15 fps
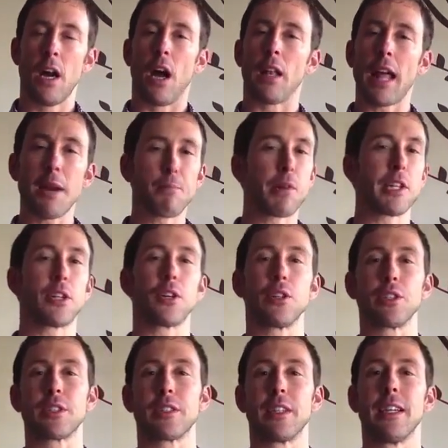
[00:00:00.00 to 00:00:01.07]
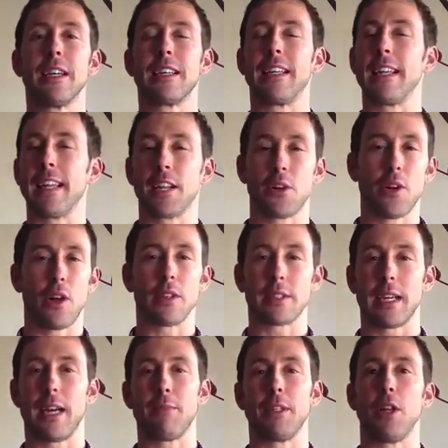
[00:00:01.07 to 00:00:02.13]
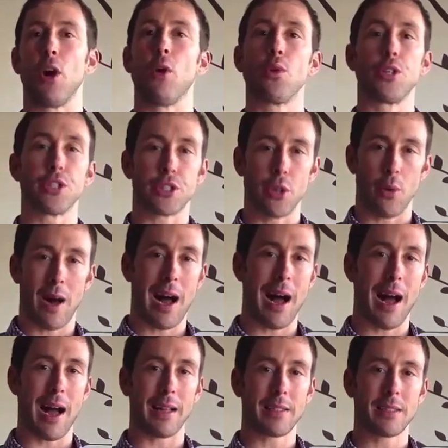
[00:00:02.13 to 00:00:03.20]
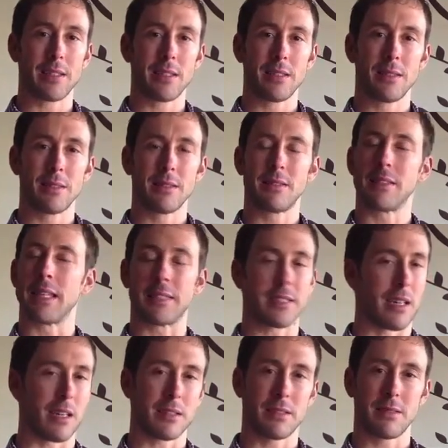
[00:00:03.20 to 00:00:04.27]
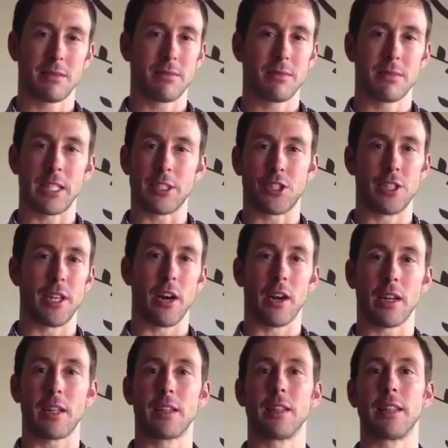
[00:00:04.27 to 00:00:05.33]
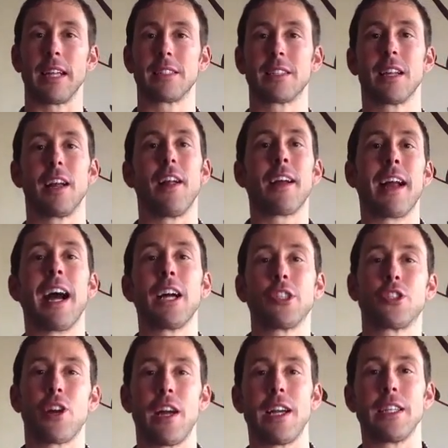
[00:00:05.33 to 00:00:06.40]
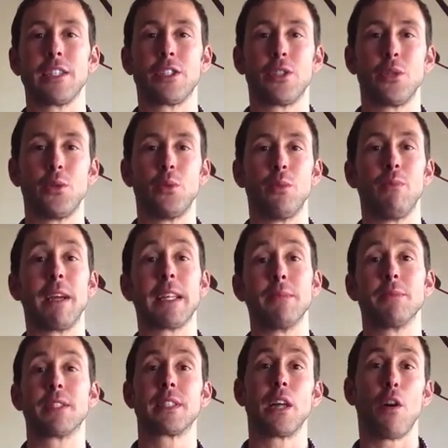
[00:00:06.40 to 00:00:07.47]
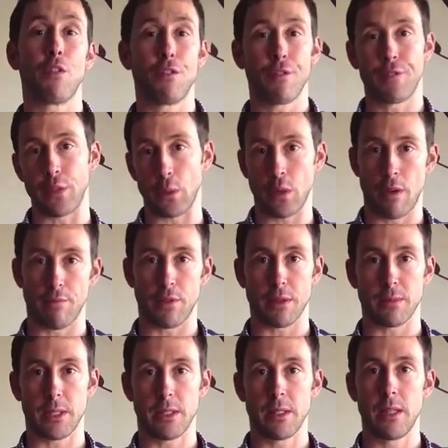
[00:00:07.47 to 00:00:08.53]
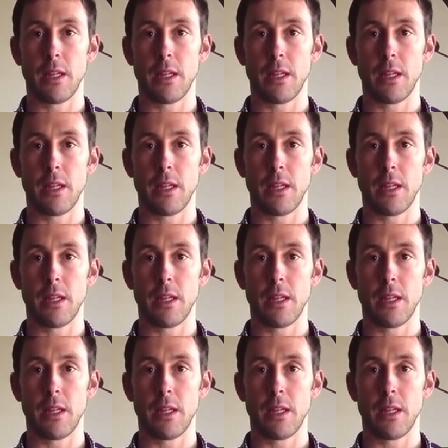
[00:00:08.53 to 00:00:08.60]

A lot of pretty girls get hit on all the time and, oh, you're so hot. That sucks. That's generic. That's a guy trying to make himself feel comfortable.